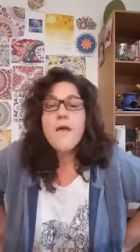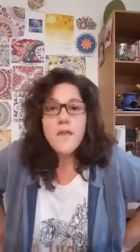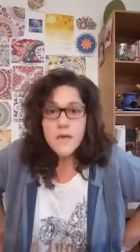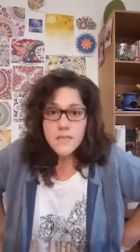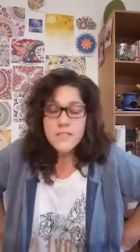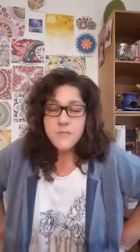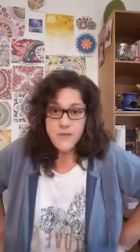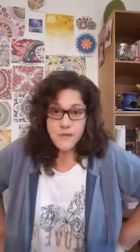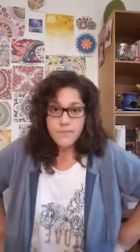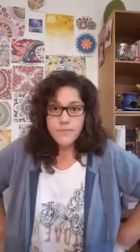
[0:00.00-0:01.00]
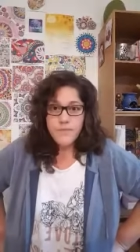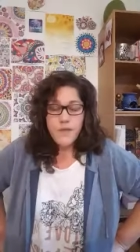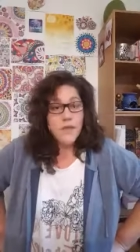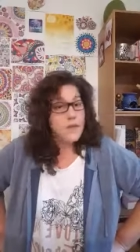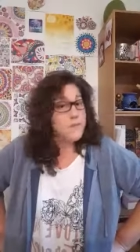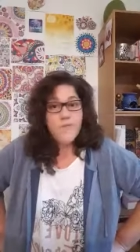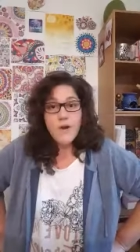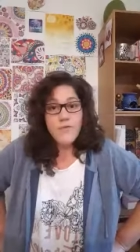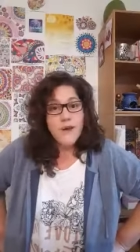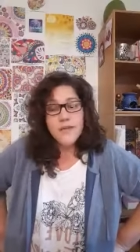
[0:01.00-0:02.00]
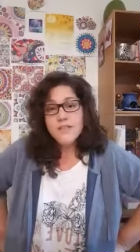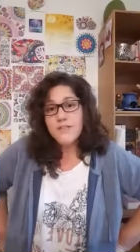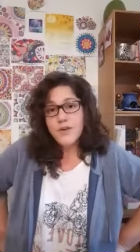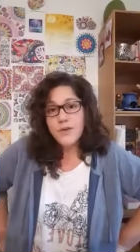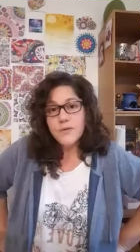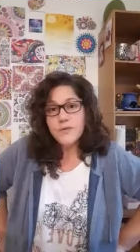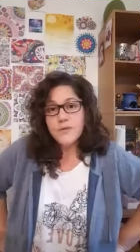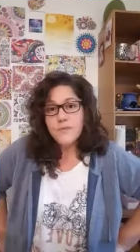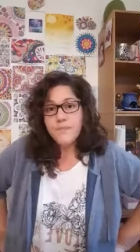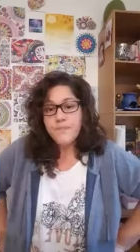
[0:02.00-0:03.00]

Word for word: you're going to spin. You're going to be running around in circles.